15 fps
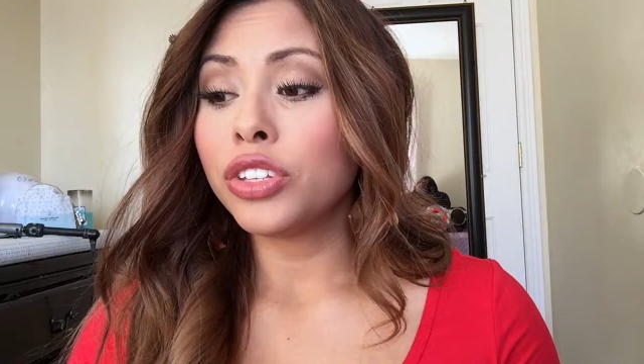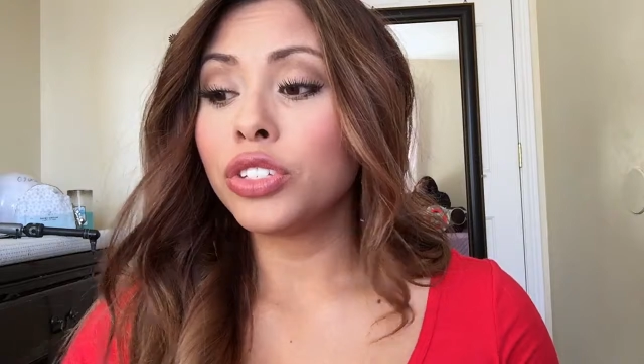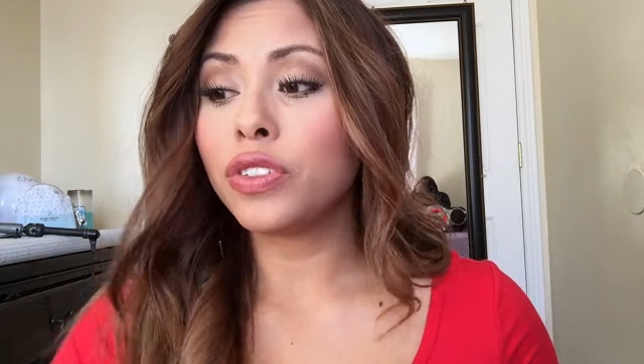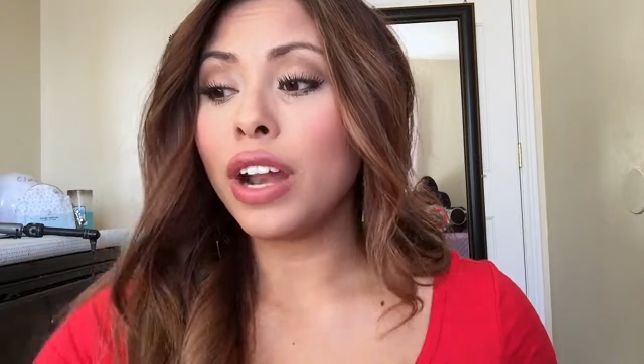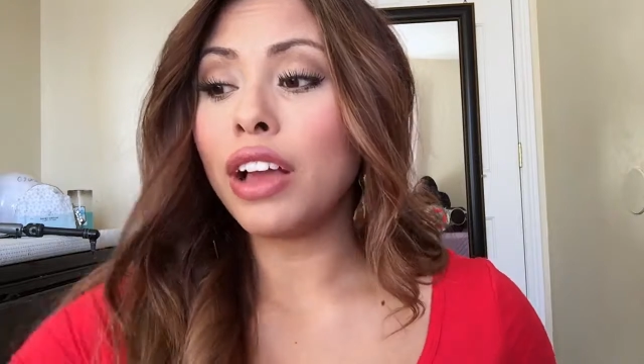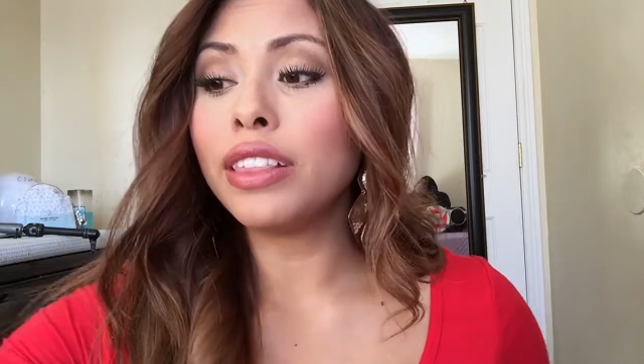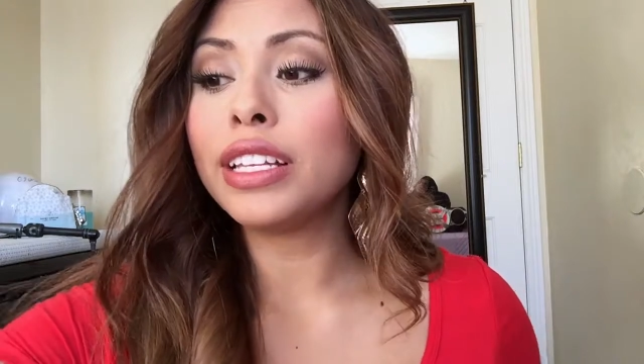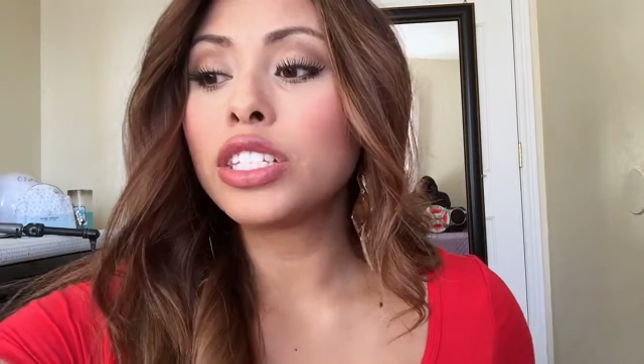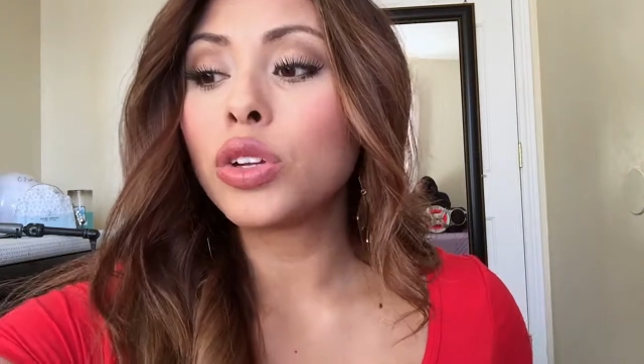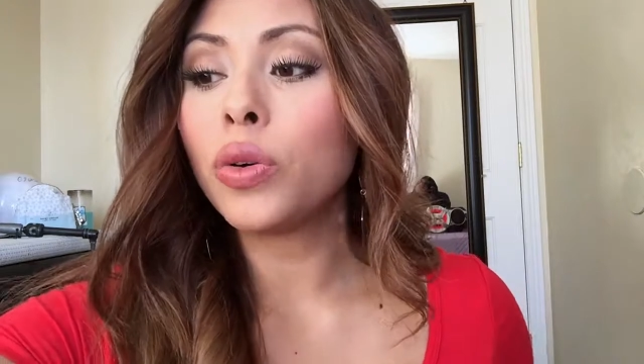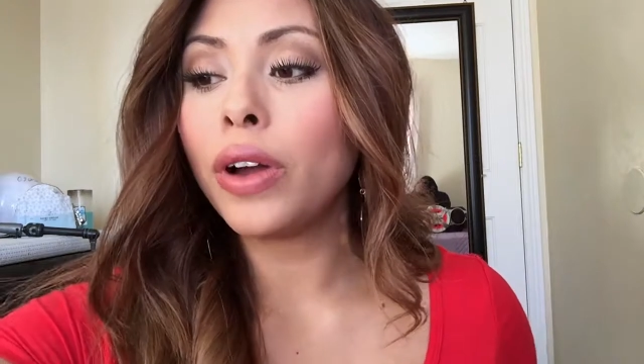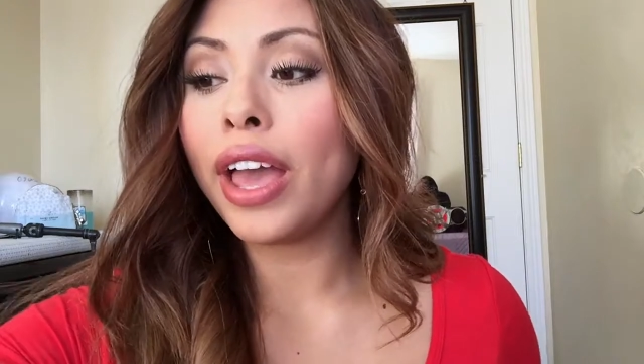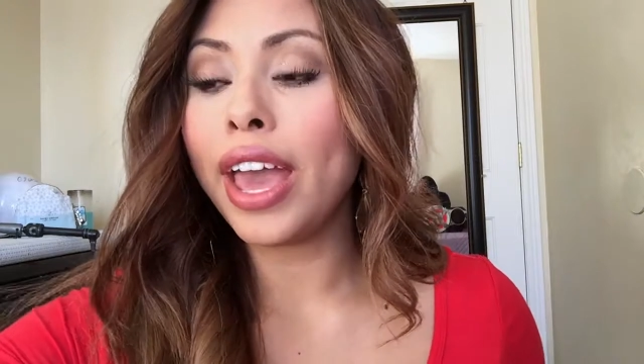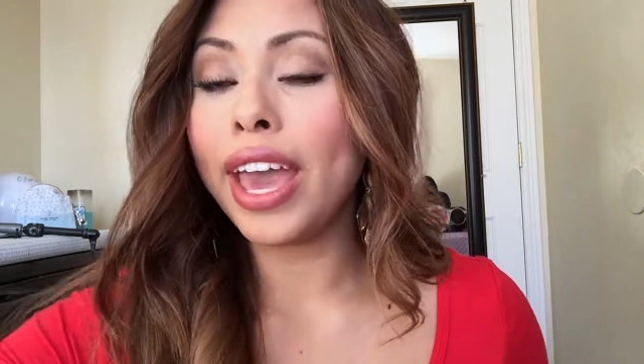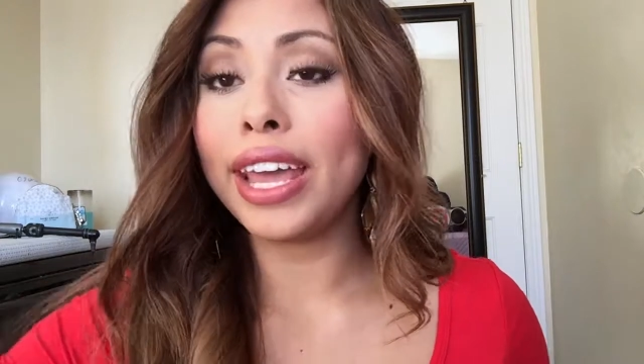So now let's
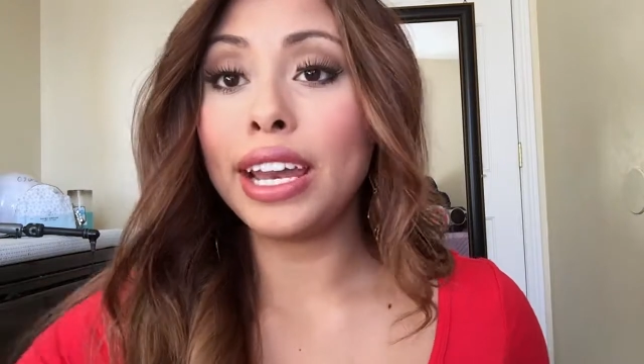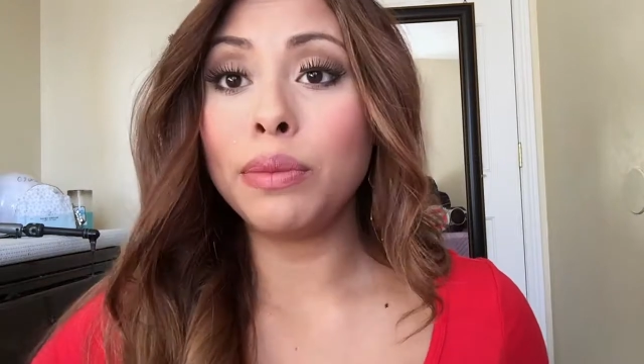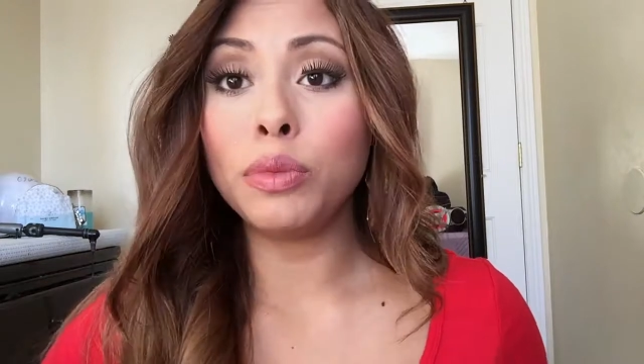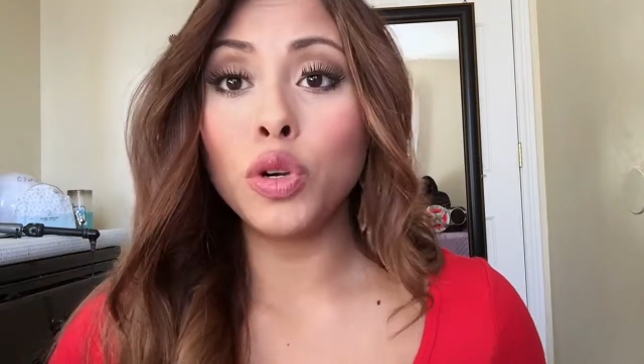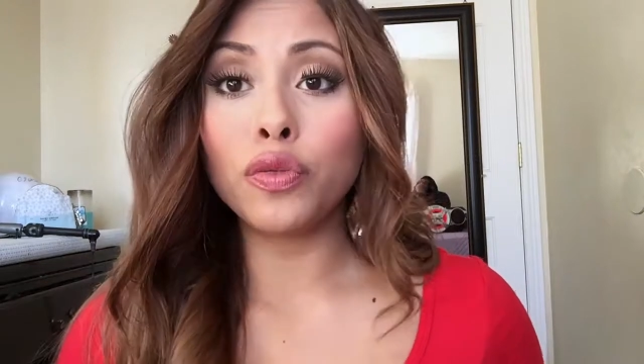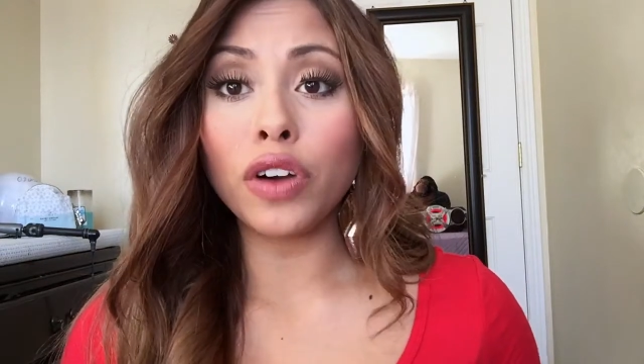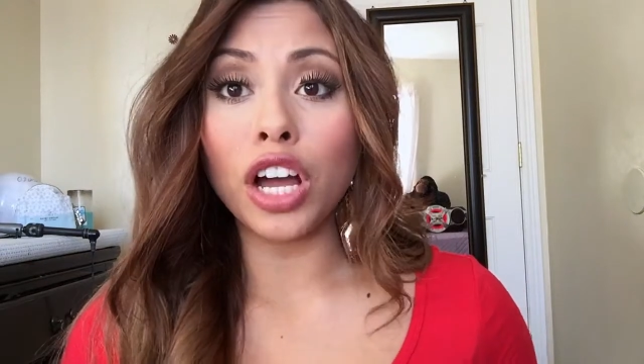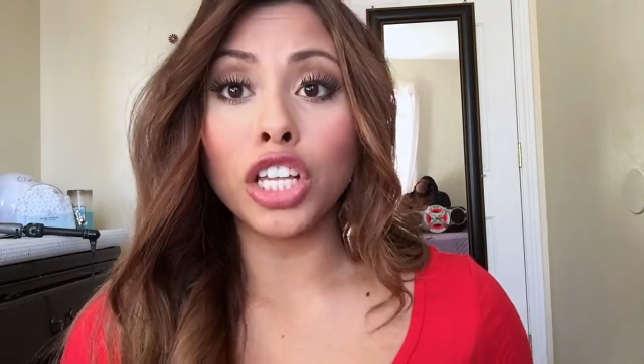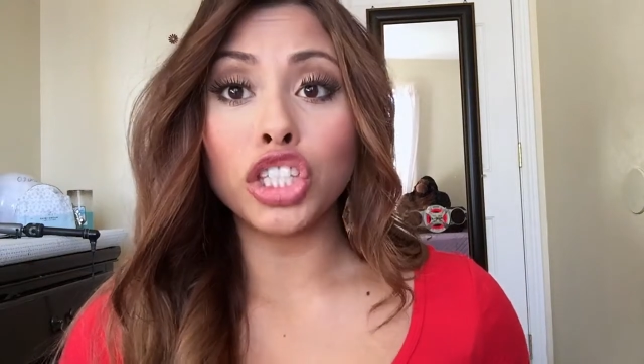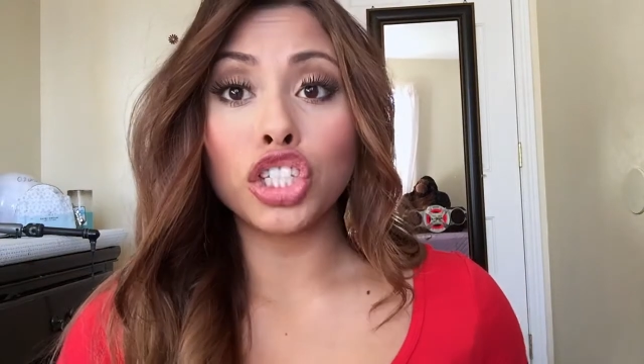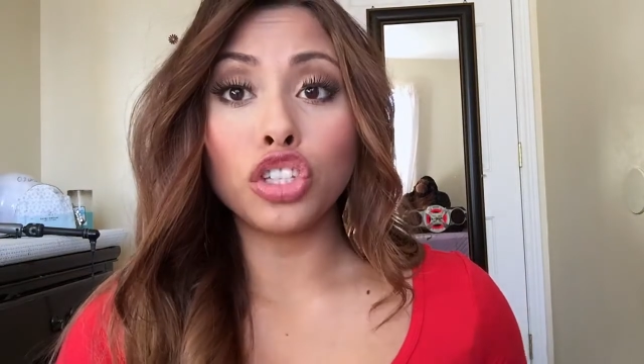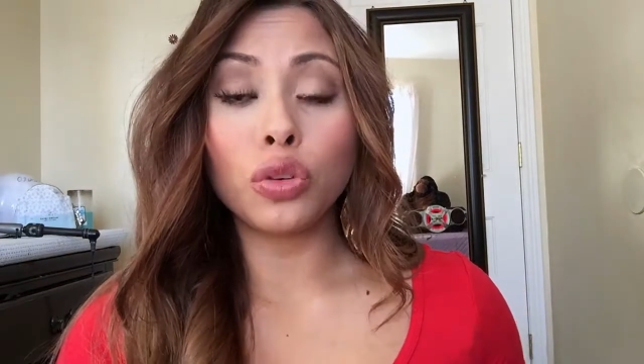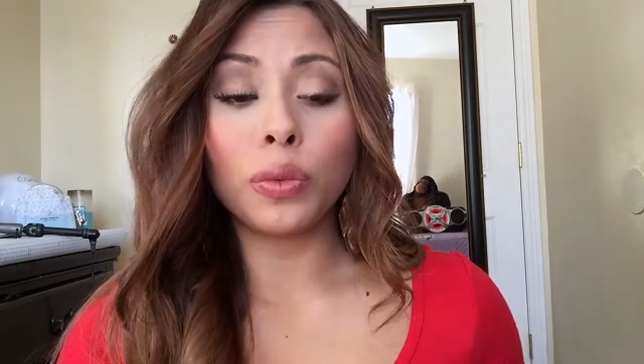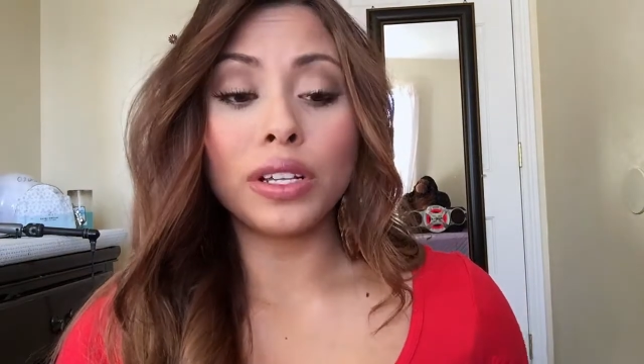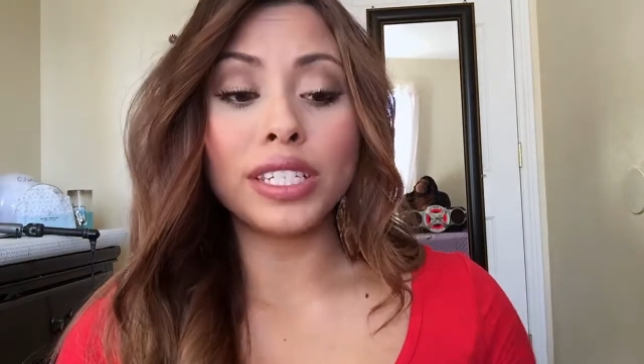go ahead and move on
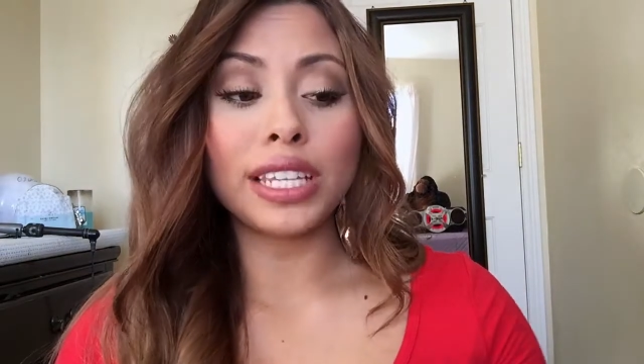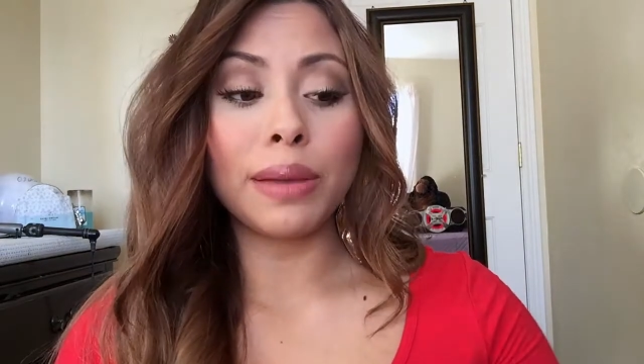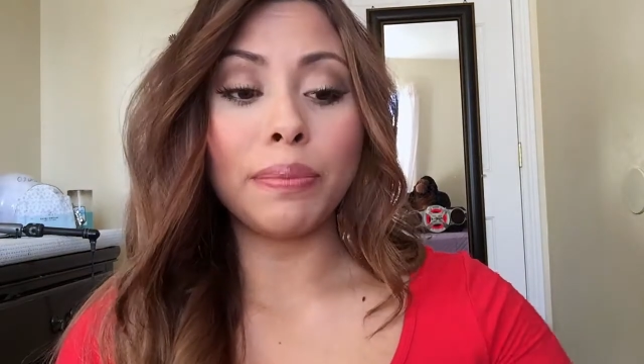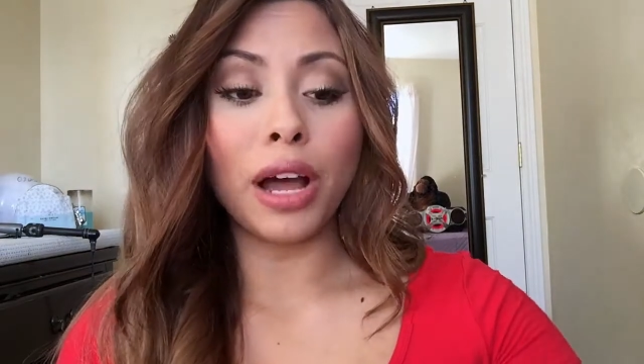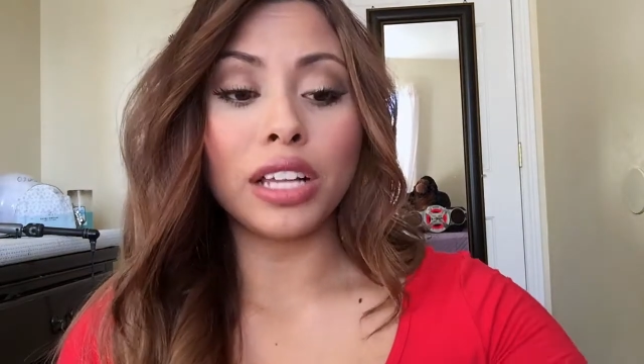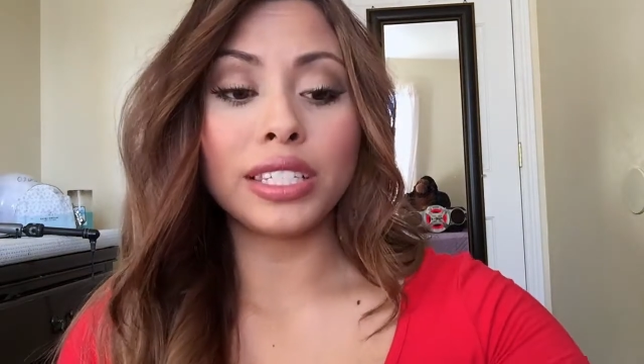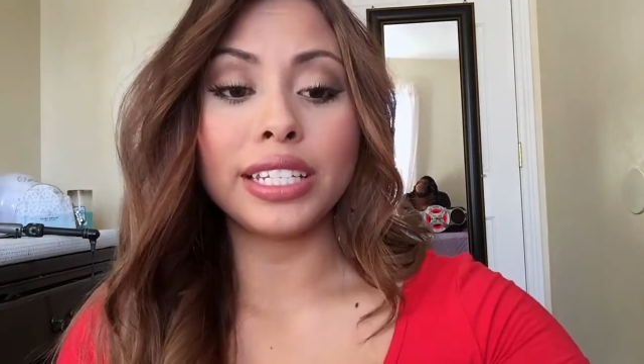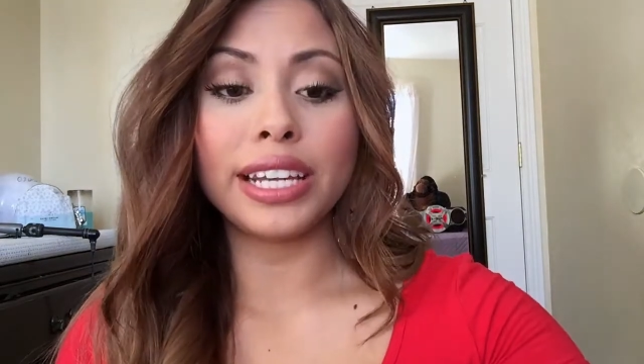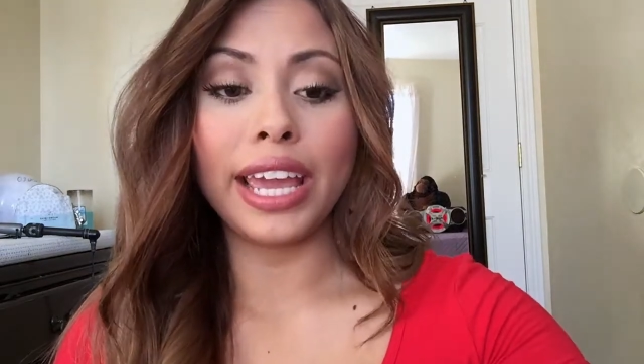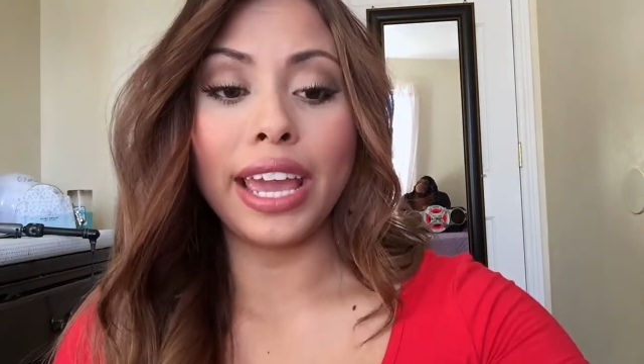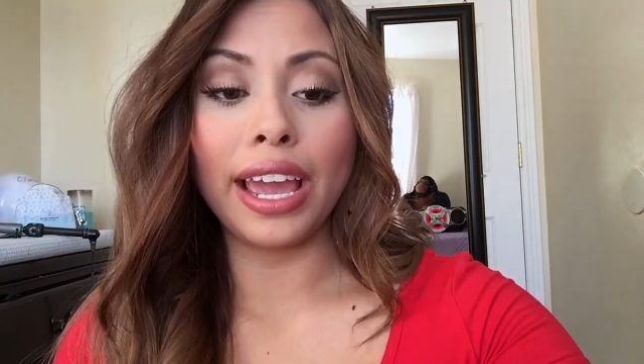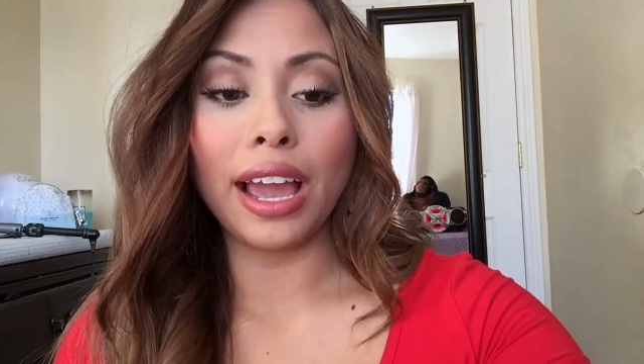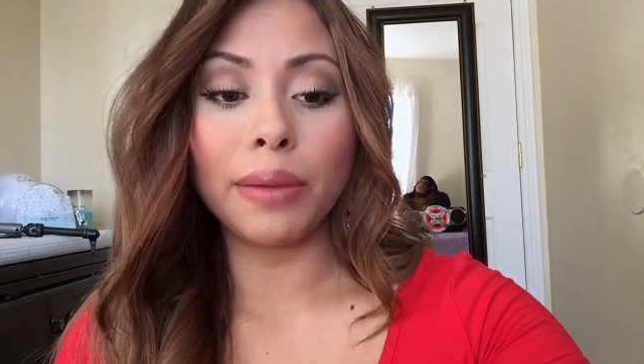to the ones I bought today.